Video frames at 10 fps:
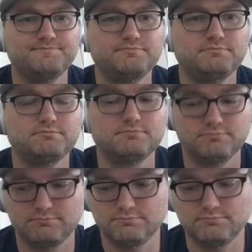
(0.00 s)

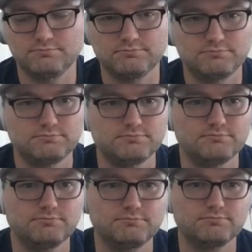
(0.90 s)

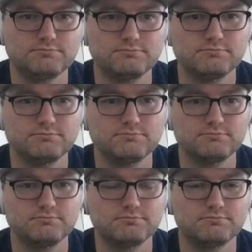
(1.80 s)

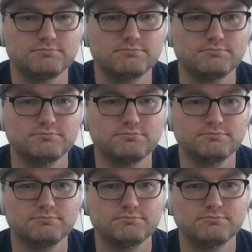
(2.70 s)

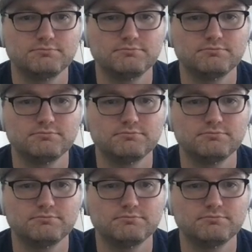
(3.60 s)
The person shown says nothing.